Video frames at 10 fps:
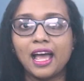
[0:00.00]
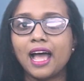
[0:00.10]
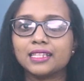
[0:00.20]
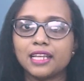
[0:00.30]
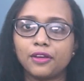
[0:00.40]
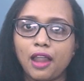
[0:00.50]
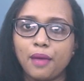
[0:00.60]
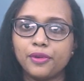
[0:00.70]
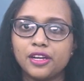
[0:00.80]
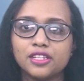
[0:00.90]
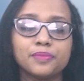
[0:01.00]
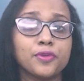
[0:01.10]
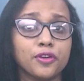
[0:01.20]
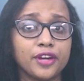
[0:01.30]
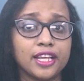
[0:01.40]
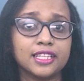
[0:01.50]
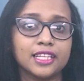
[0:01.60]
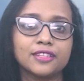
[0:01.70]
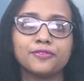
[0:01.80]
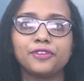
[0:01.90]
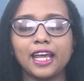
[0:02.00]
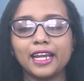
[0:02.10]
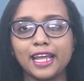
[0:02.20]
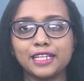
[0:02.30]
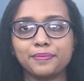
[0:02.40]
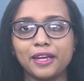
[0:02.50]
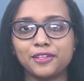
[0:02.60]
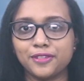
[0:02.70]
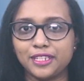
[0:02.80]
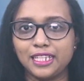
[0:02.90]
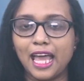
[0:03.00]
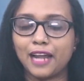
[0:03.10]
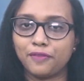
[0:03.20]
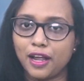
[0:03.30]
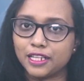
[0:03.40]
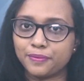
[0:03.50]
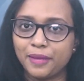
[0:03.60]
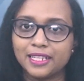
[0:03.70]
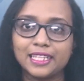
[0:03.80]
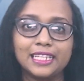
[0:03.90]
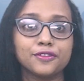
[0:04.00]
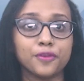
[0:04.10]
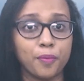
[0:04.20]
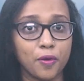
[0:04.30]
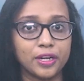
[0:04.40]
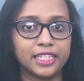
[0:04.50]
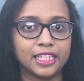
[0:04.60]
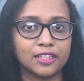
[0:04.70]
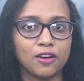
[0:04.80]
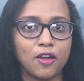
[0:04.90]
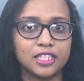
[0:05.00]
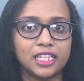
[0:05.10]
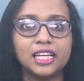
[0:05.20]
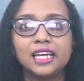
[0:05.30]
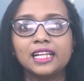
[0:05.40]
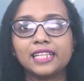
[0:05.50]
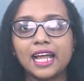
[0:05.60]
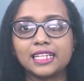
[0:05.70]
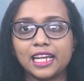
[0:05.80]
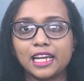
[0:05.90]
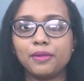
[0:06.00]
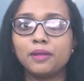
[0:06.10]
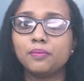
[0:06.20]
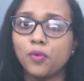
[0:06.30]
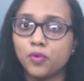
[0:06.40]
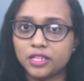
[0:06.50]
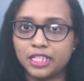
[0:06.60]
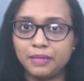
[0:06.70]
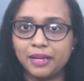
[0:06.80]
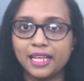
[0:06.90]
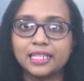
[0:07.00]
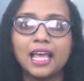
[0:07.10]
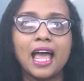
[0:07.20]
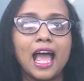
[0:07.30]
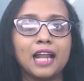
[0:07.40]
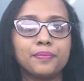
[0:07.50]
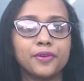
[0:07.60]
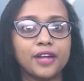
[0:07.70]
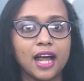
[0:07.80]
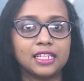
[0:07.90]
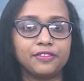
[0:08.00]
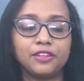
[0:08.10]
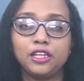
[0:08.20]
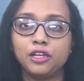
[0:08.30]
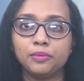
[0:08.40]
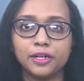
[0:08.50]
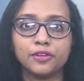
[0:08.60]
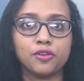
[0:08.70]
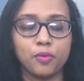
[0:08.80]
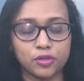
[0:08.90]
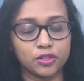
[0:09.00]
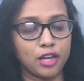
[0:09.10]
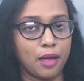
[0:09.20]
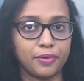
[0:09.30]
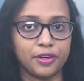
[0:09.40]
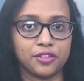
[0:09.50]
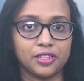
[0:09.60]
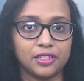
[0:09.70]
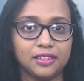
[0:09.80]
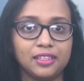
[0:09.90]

As the collaboration progresses, we can expect to see advancements in robotic technology that enable more seamless and productive human-robot collaboration.